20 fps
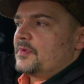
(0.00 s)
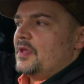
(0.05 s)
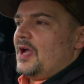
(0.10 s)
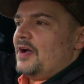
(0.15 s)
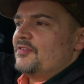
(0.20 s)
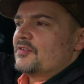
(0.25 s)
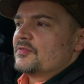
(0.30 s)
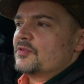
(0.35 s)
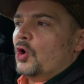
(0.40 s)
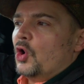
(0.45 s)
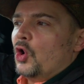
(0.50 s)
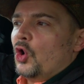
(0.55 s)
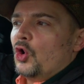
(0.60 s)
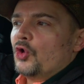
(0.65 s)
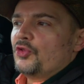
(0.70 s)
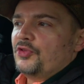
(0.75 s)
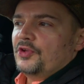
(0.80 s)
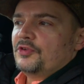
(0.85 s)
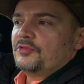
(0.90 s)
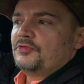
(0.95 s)
have a
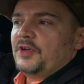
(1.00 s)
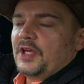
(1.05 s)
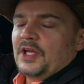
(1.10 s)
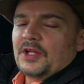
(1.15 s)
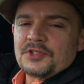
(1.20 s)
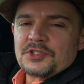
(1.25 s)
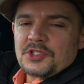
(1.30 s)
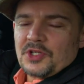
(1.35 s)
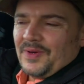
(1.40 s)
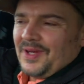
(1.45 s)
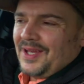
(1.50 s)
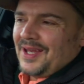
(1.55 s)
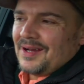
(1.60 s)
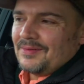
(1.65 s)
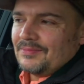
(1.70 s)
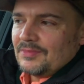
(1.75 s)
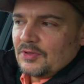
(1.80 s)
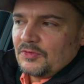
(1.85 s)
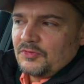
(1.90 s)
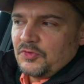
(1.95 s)
northern feel to it.
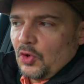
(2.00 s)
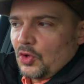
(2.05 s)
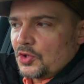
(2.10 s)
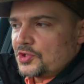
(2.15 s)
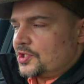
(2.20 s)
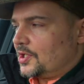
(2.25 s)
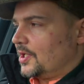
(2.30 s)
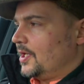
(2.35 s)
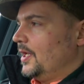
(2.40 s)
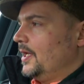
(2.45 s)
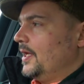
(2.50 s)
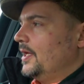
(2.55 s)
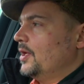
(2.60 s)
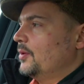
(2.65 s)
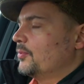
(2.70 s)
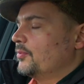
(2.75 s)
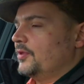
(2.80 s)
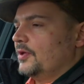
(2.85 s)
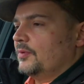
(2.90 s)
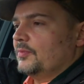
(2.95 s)
Unfortunately, I
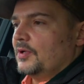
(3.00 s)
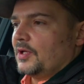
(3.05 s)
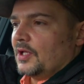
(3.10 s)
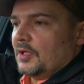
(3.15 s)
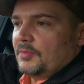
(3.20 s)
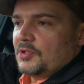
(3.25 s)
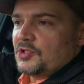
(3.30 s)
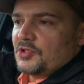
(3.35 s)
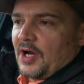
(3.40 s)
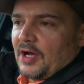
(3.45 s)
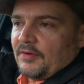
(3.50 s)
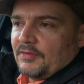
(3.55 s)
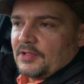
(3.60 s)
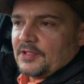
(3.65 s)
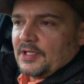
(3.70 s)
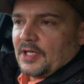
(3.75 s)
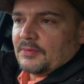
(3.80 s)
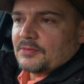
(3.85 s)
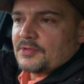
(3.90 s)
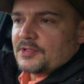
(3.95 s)
don't think we're going to be driving
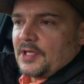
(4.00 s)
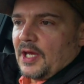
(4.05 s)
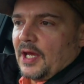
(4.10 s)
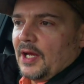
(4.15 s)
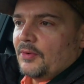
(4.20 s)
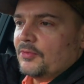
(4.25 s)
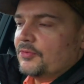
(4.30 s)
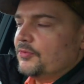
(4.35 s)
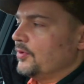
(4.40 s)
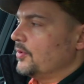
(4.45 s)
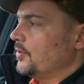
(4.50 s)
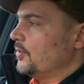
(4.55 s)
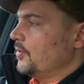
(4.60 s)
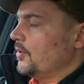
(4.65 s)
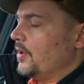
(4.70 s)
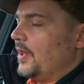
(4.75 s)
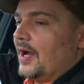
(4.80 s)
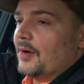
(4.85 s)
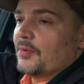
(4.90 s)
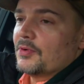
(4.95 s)
down south and
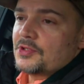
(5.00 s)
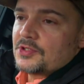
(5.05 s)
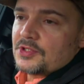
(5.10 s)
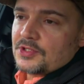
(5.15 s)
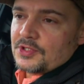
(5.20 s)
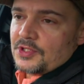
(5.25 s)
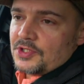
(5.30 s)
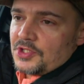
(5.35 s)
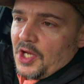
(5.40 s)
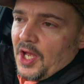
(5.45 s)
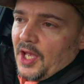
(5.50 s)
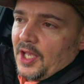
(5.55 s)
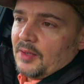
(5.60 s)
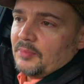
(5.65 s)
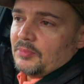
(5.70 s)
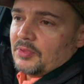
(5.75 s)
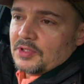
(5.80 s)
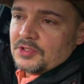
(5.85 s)
all that, which is a shame.